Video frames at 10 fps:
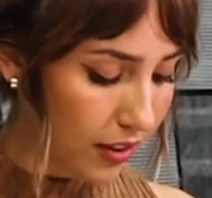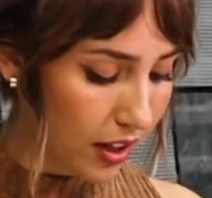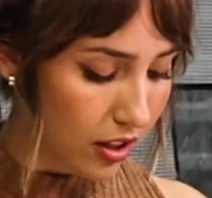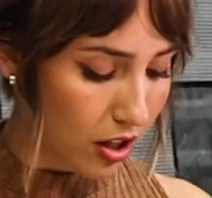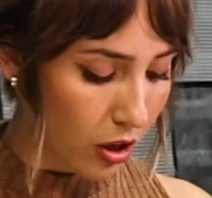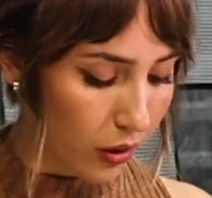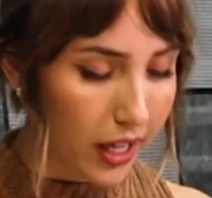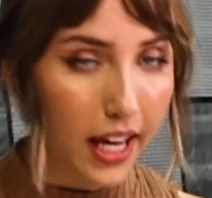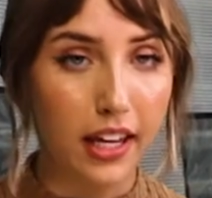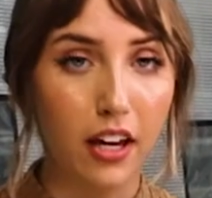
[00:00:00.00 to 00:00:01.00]
the dough
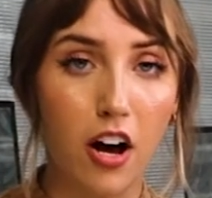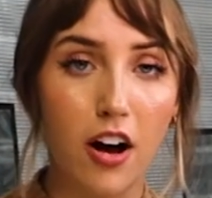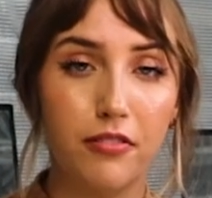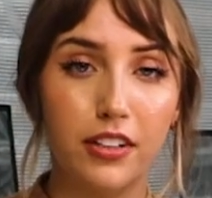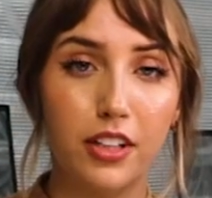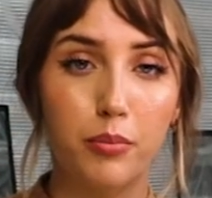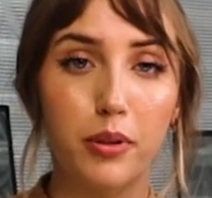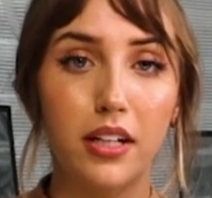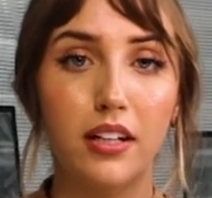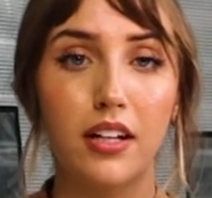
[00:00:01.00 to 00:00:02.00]
hanging off a little
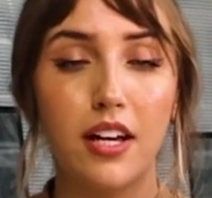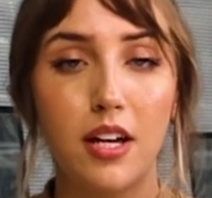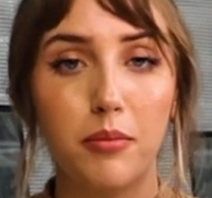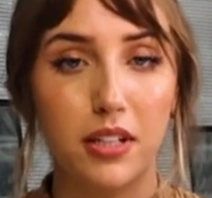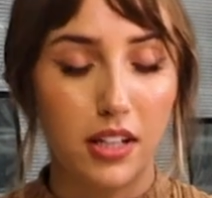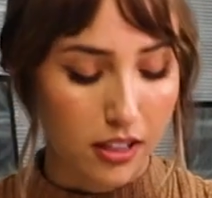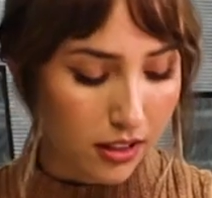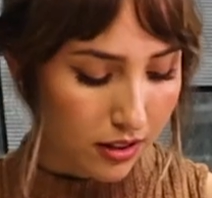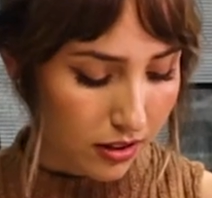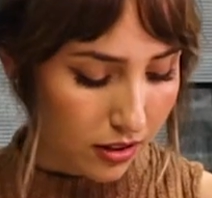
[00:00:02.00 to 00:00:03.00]
bit,
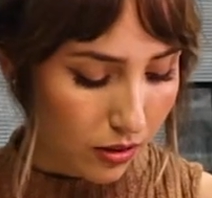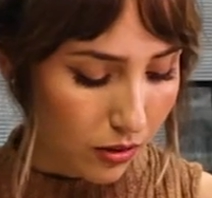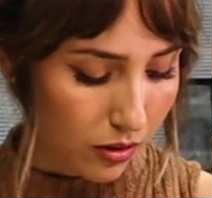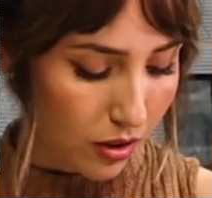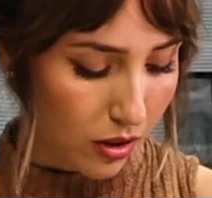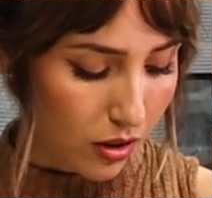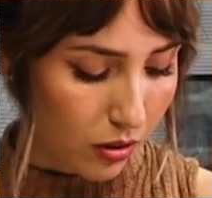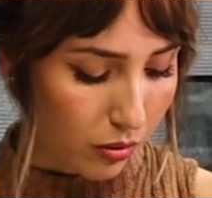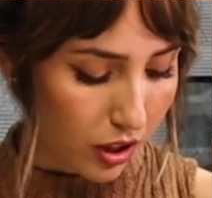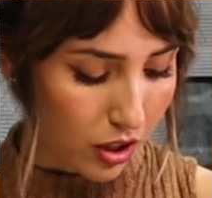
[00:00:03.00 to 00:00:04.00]
because
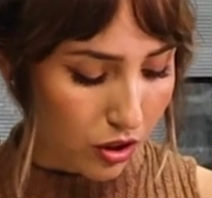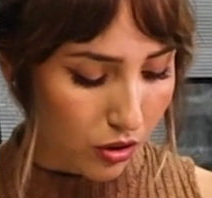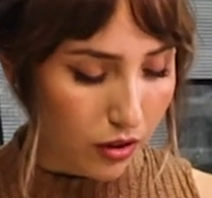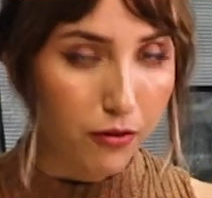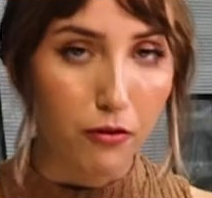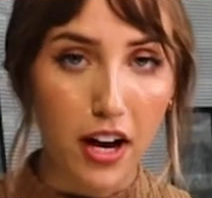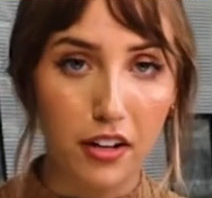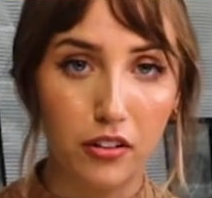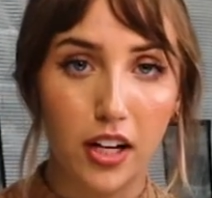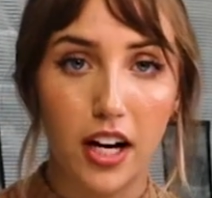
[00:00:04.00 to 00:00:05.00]
we're gonna do the
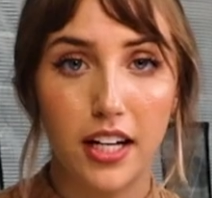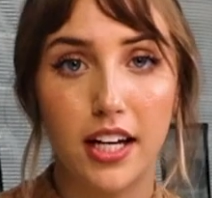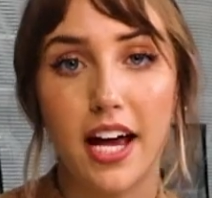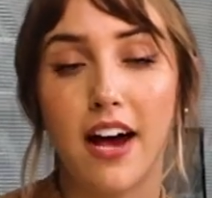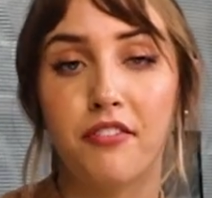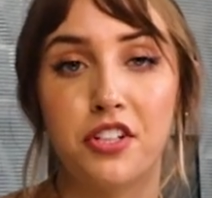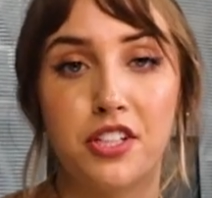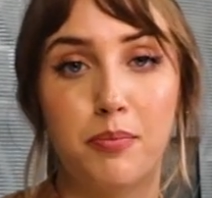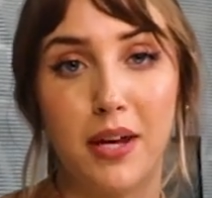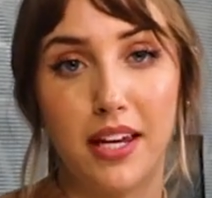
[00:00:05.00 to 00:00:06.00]
final cutting after
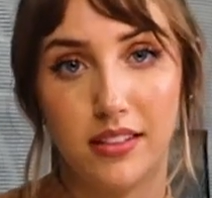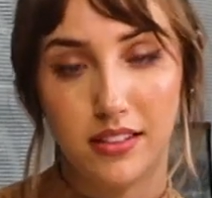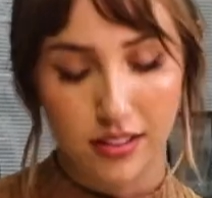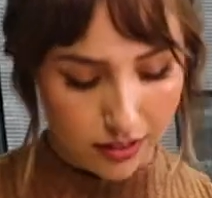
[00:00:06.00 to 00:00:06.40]
it's baked.